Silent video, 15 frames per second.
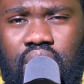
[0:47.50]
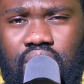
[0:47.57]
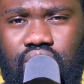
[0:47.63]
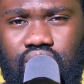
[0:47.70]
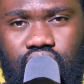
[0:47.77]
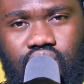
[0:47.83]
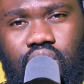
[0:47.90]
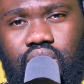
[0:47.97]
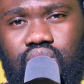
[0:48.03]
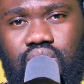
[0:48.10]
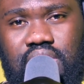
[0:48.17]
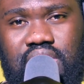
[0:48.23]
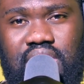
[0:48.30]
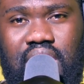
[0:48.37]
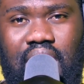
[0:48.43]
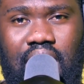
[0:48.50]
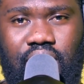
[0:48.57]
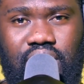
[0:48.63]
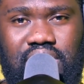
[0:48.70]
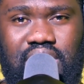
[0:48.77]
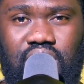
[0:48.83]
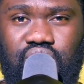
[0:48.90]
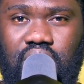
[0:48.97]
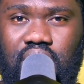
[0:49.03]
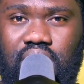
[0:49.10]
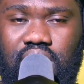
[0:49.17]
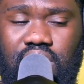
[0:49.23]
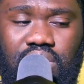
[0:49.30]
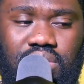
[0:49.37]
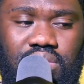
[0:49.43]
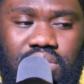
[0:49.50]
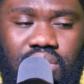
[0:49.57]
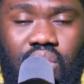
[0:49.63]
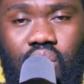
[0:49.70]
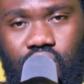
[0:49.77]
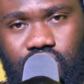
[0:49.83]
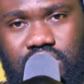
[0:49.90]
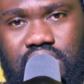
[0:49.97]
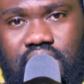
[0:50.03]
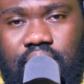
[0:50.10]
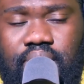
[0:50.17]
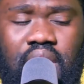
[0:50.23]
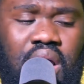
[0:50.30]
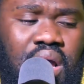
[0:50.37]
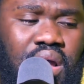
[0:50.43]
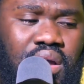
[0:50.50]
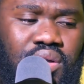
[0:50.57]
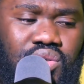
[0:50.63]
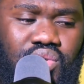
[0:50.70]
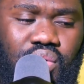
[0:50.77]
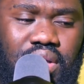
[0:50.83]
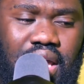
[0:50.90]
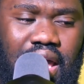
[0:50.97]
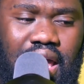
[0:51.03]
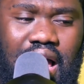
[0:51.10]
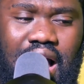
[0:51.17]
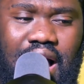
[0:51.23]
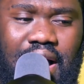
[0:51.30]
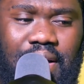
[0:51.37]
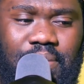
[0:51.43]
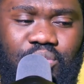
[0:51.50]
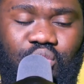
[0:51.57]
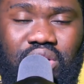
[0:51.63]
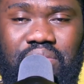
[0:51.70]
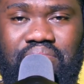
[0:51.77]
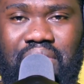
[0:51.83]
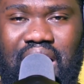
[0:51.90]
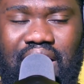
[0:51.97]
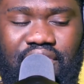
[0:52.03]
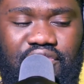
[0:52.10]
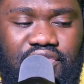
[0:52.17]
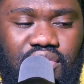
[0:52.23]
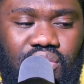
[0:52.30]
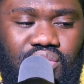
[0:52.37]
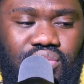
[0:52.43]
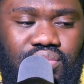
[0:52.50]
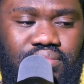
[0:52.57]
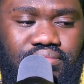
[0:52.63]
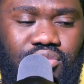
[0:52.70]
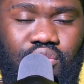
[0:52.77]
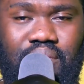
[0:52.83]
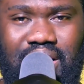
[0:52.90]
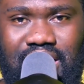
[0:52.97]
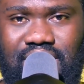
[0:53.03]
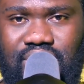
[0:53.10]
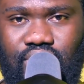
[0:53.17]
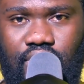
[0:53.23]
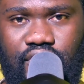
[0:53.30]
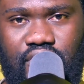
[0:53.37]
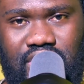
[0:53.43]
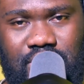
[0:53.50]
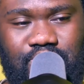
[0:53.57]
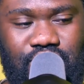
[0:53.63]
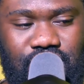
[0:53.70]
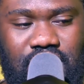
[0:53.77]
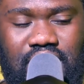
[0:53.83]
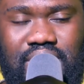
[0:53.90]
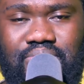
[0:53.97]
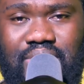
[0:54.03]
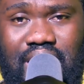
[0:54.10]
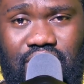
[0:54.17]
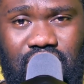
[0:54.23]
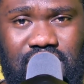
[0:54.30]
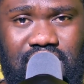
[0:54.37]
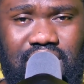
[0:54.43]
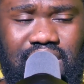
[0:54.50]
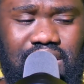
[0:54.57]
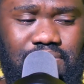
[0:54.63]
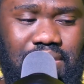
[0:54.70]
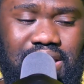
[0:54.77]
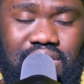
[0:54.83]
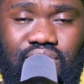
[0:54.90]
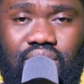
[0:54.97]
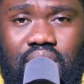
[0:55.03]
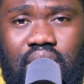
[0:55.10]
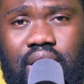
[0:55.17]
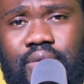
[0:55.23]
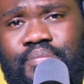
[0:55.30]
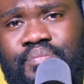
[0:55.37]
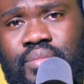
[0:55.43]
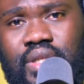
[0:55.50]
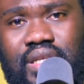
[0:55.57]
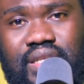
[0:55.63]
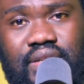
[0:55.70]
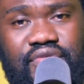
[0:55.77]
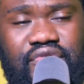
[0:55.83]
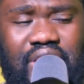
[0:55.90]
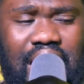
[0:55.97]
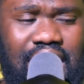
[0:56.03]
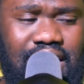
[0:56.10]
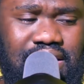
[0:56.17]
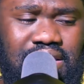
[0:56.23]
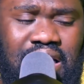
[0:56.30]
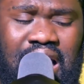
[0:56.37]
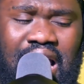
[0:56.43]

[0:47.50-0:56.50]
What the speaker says: you want to see how it actually holds up. So yeah, with my few moments of experience by using this particular device,